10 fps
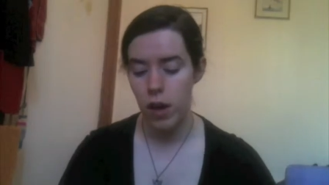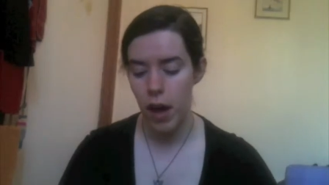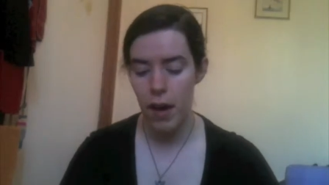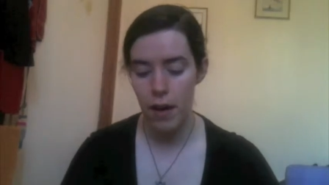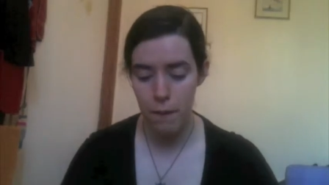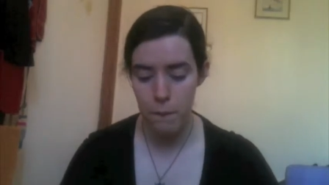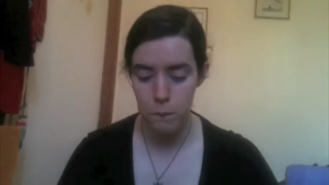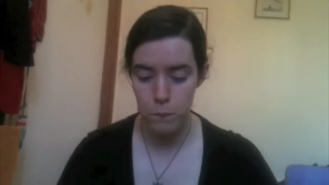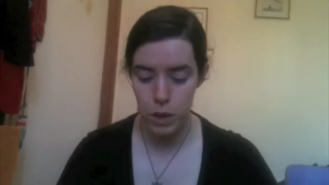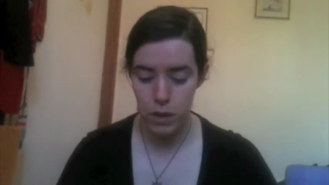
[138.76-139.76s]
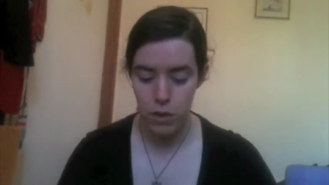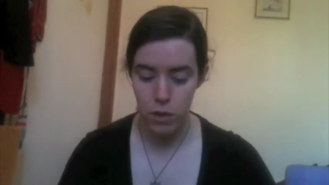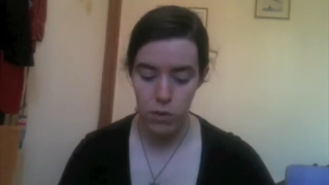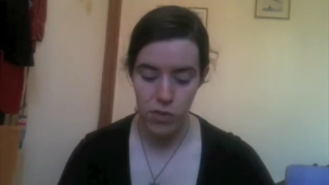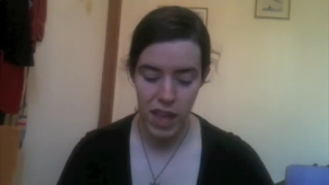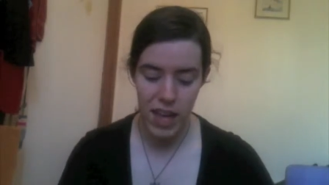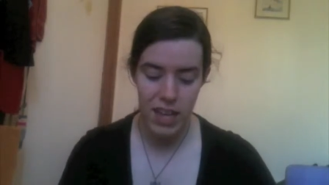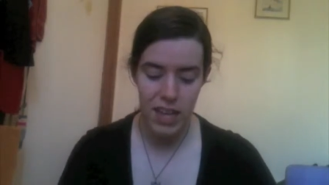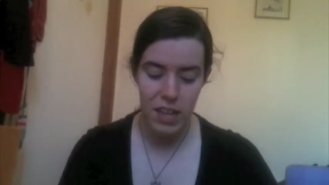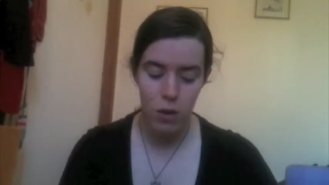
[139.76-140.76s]
Um,
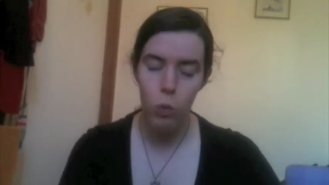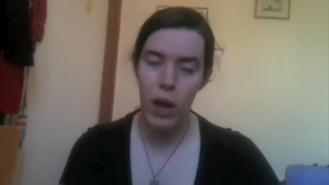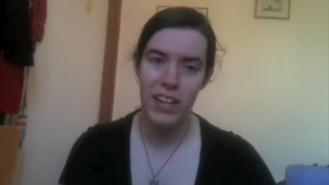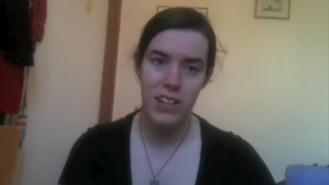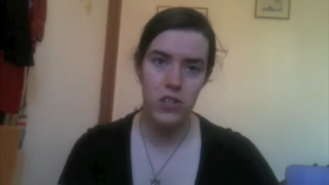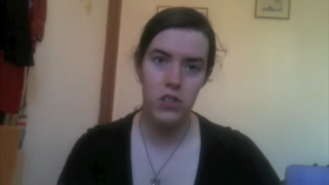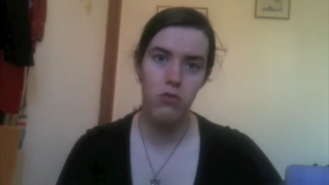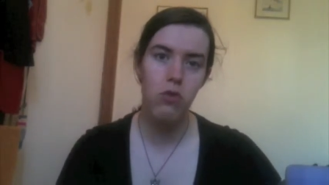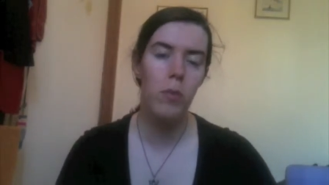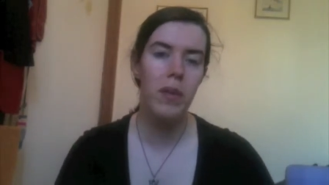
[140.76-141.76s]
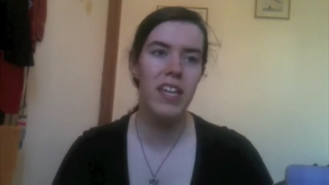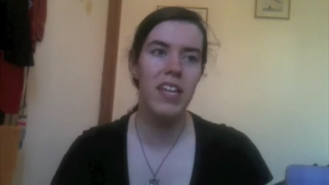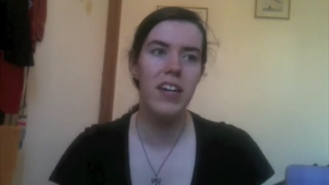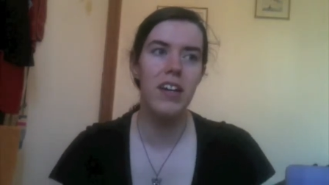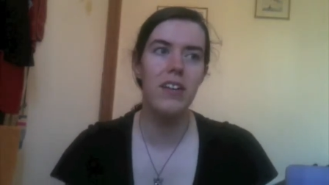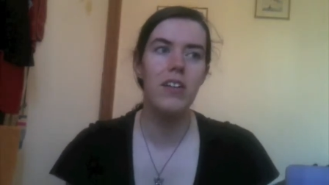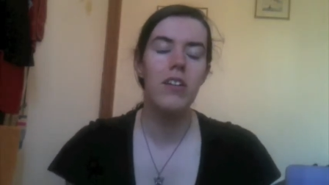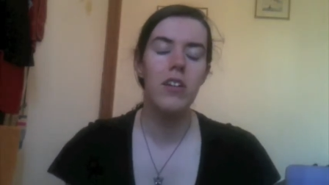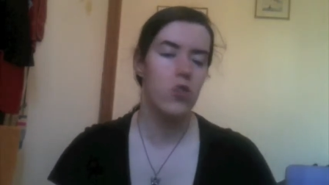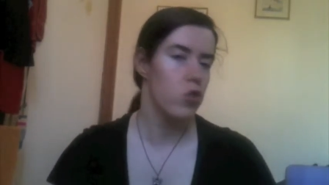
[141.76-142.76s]
they went from here
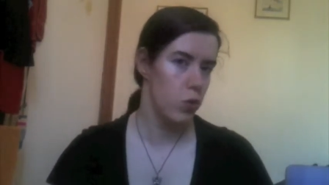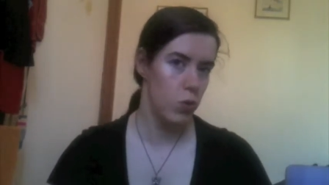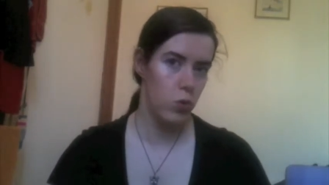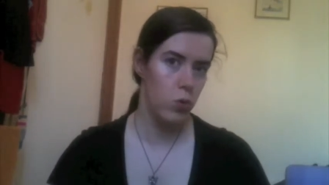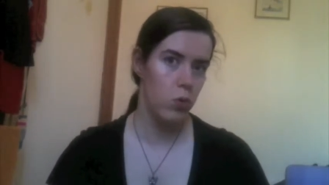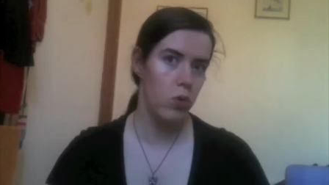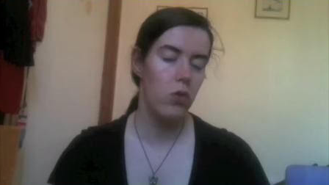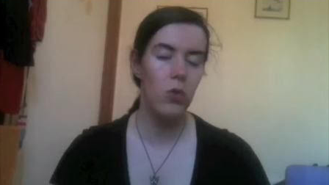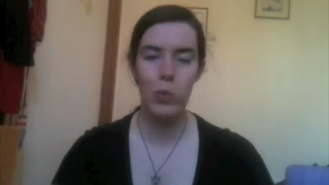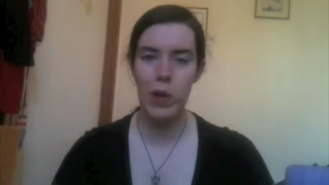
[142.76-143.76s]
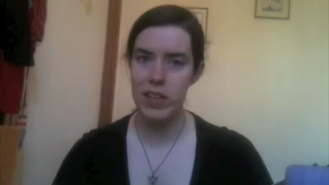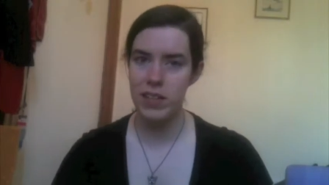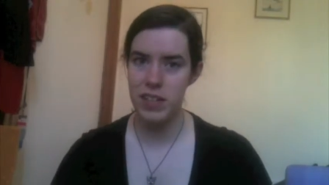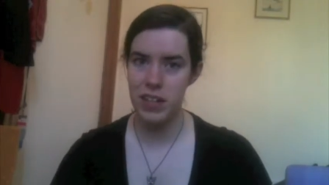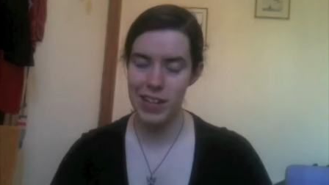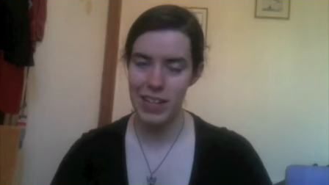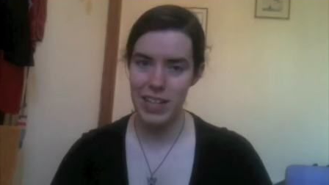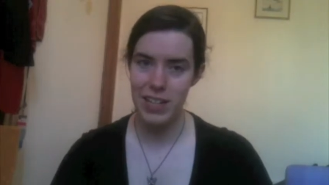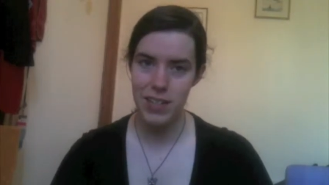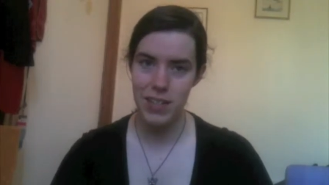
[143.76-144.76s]
to where the Tearling
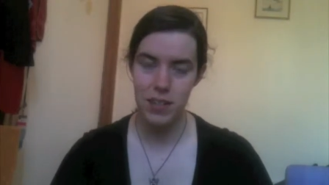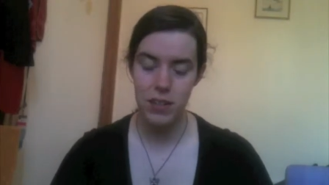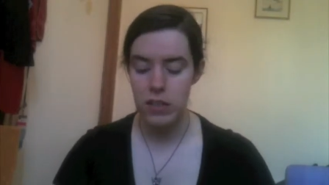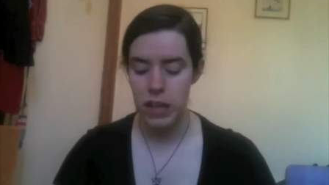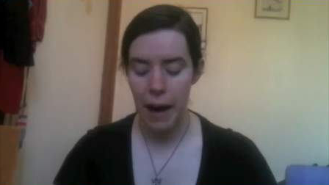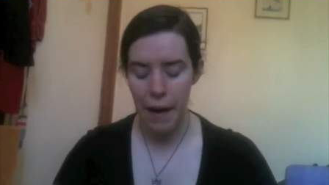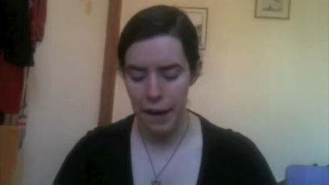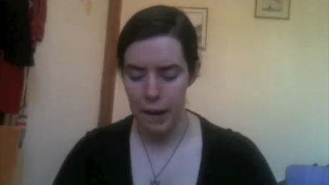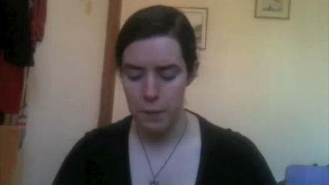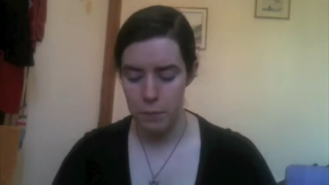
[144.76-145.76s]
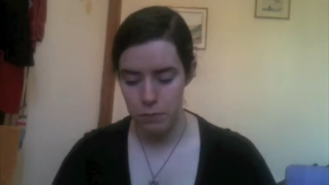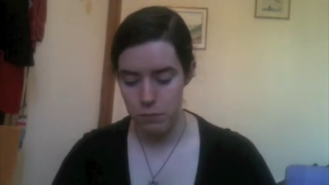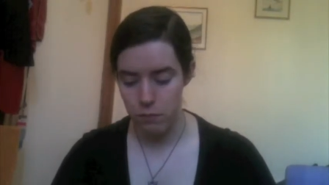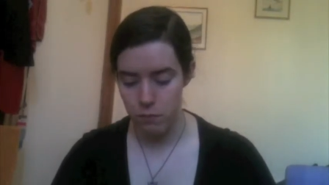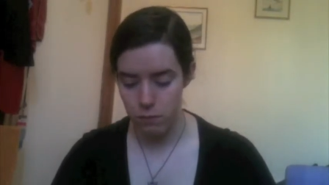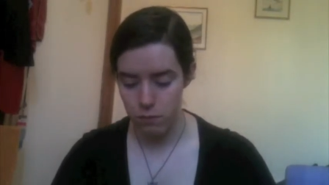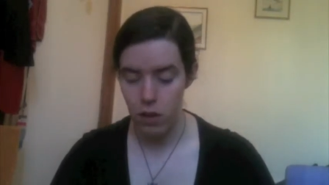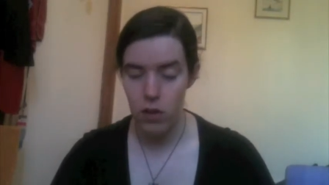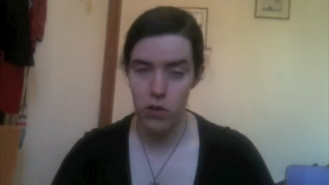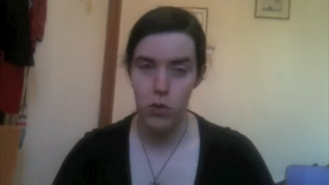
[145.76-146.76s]
is. Um,
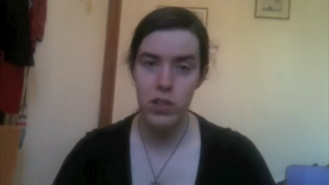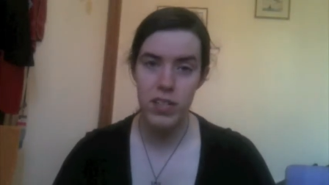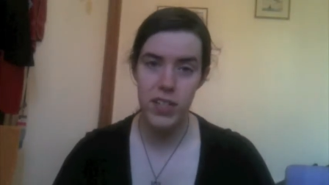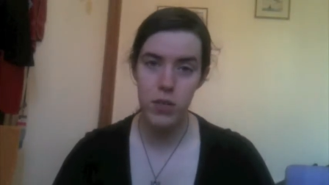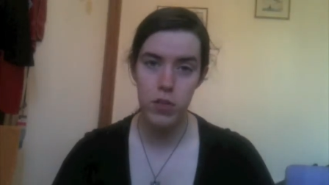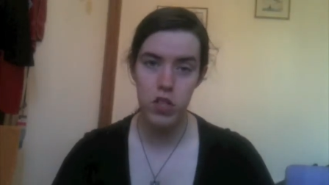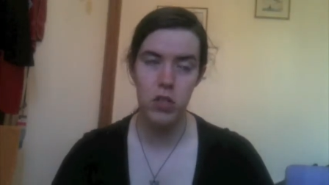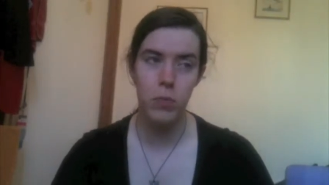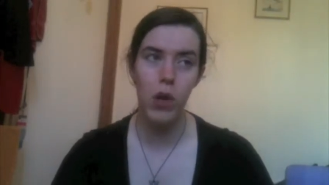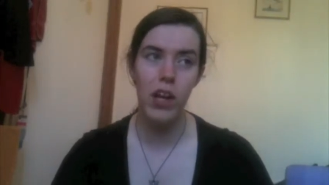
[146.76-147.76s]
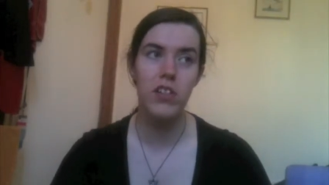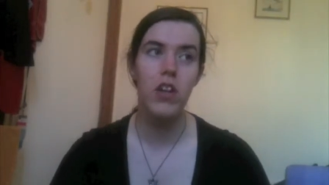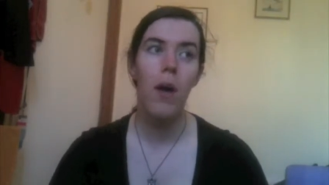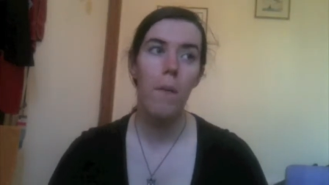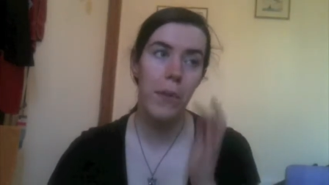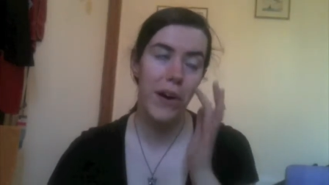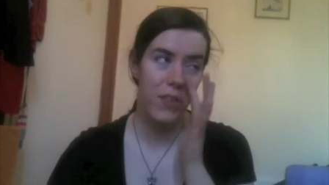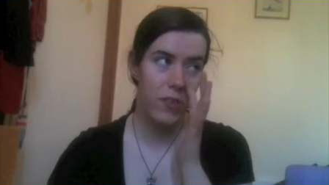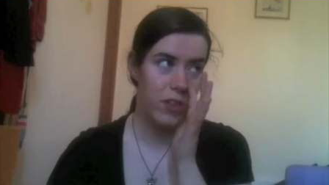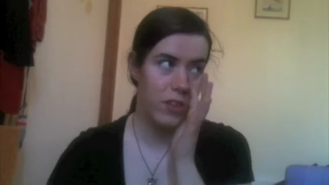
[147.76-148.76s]
don't want to say too much and spoil it, but
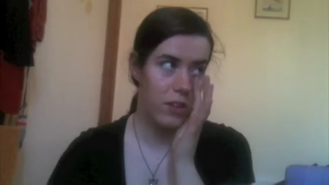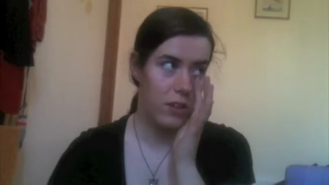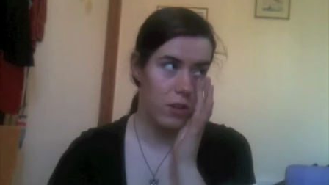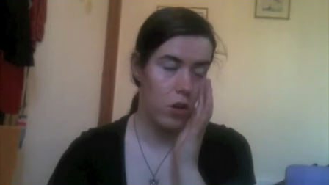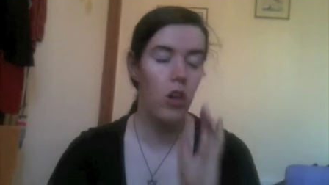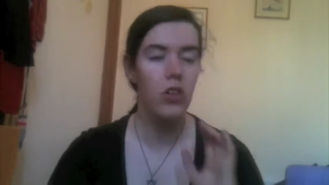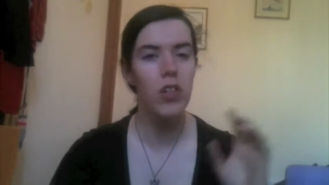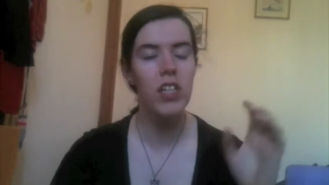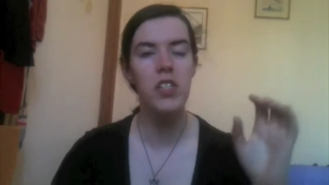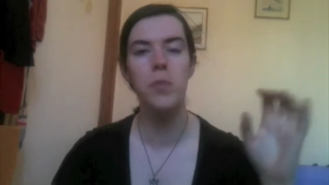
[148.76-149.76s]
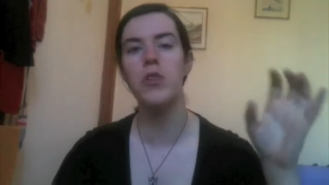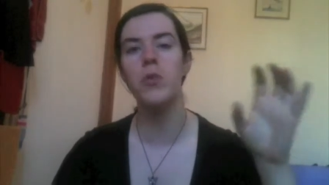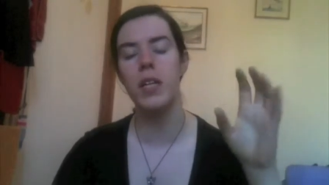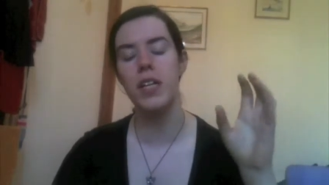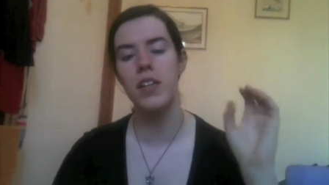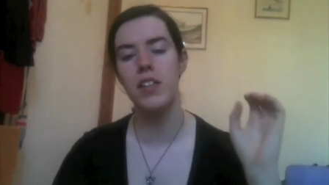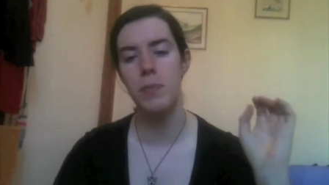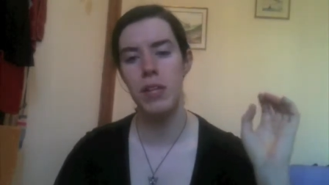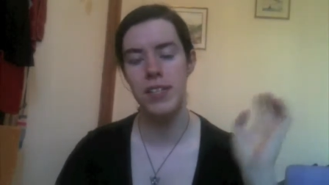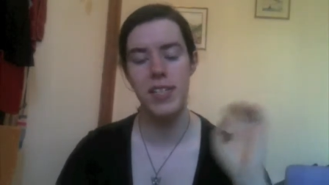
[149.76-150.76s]
the contrast between this
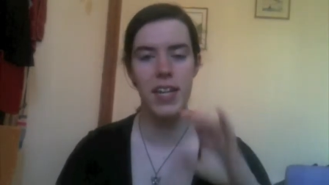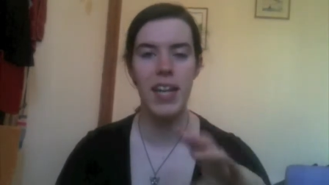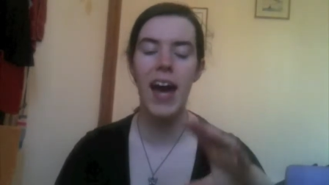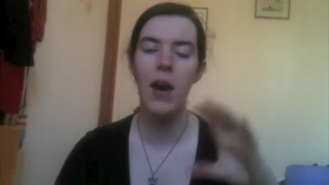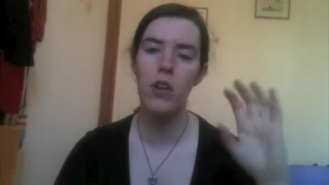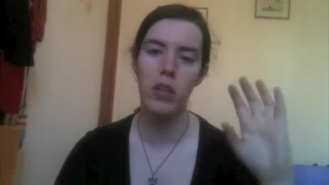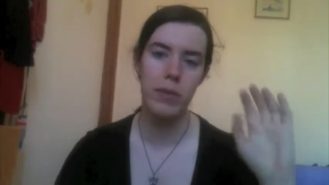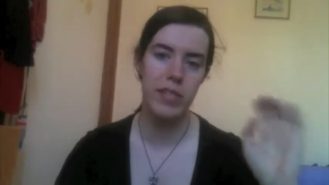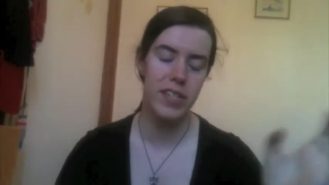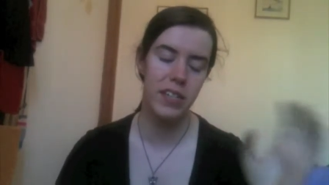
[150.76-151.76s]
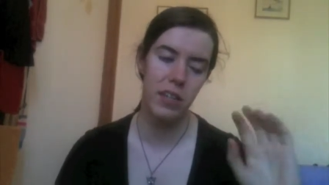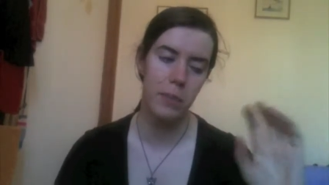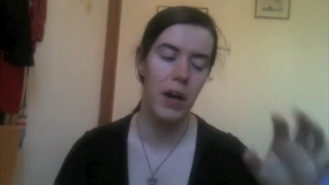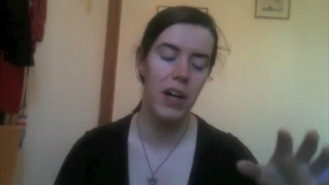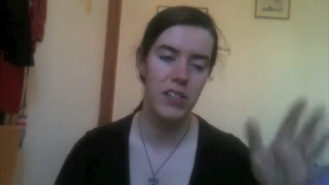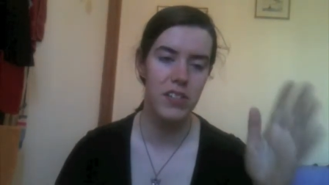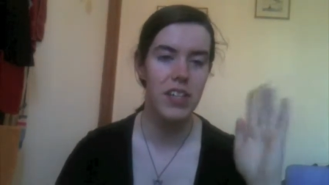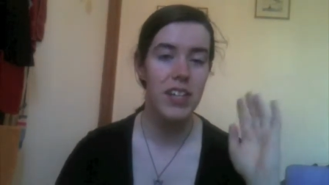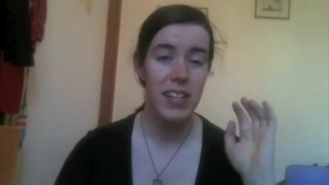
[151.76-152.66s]
bit set now and the bit set in the past